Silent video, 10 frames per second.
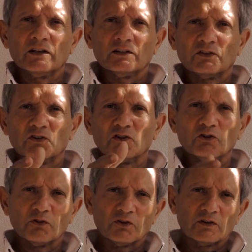Dustin
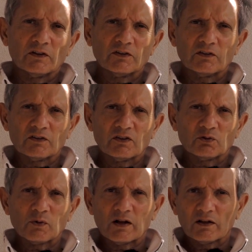Johnson does this as
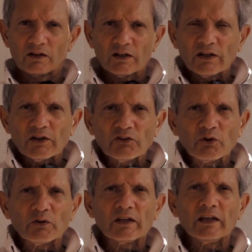well. So
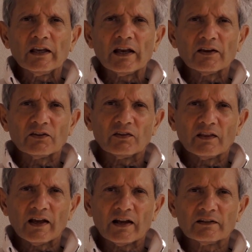he has
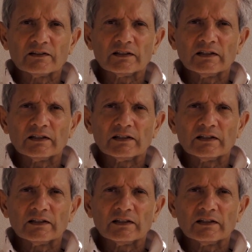that